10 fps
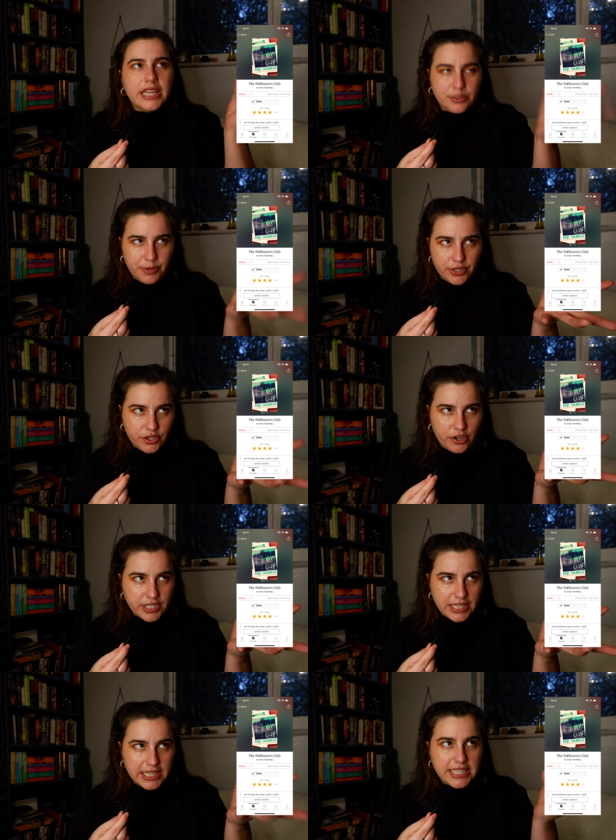That's where it
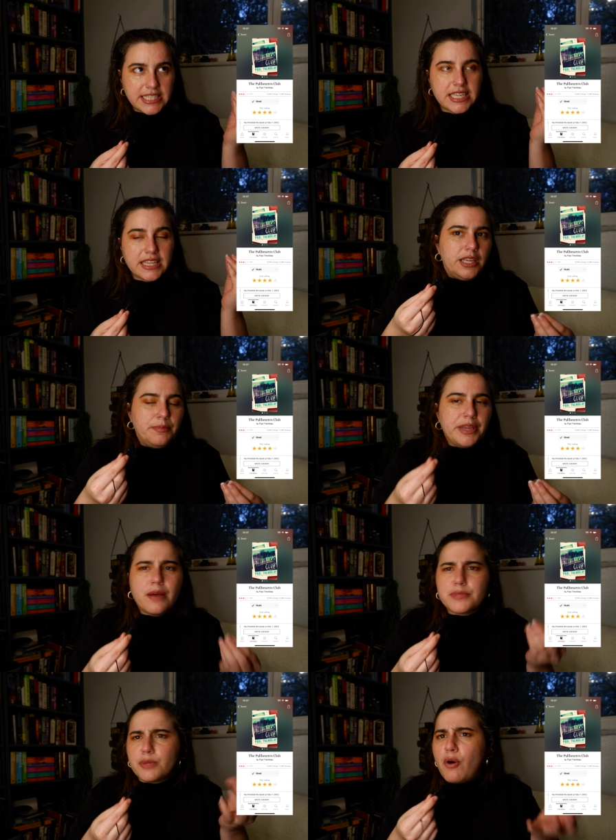starts, at least. He
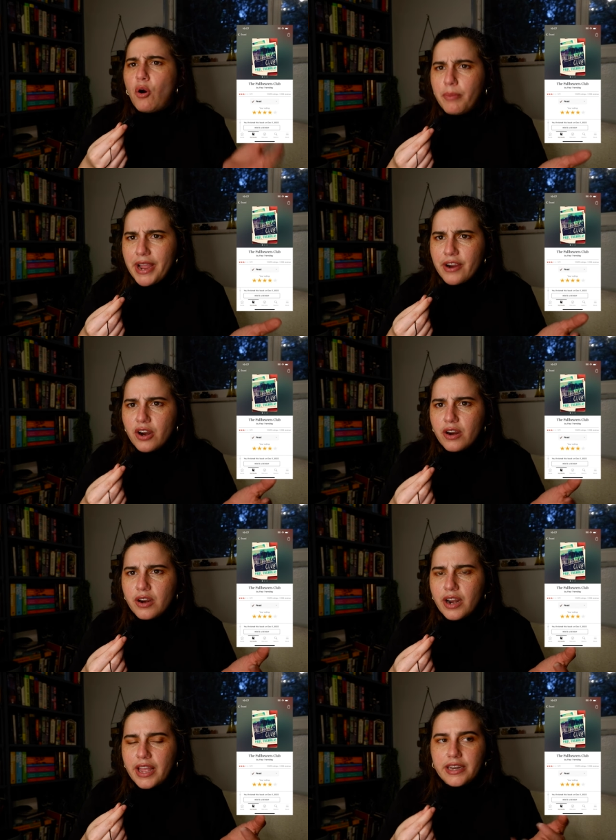becomes a
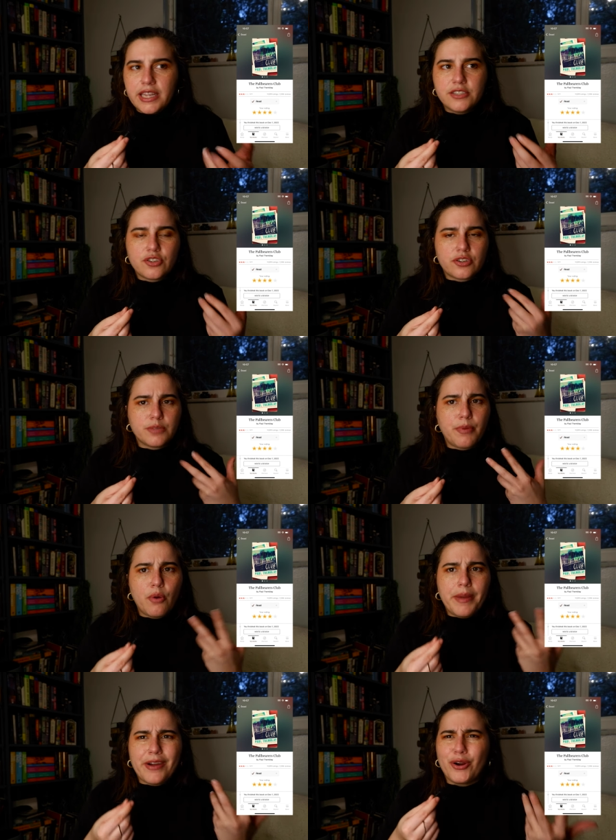pallbearer and he starts a
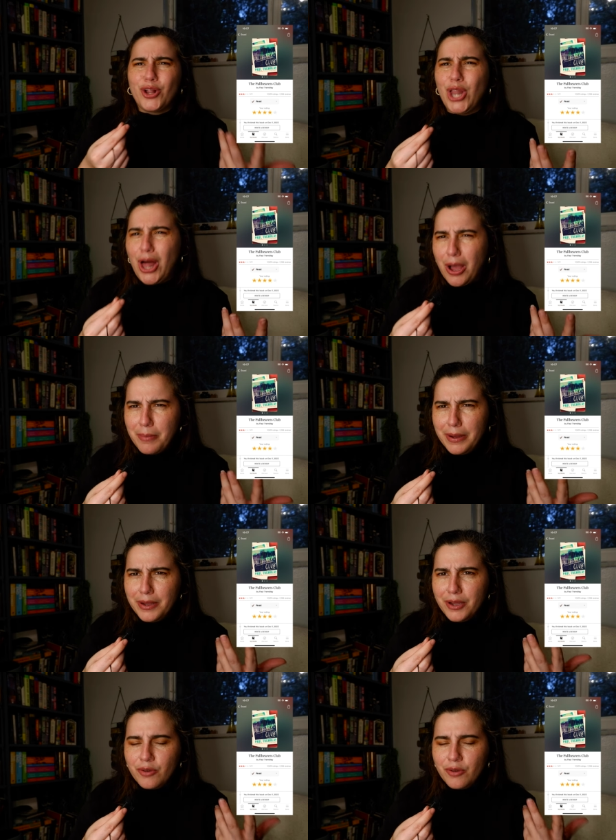pallbearer club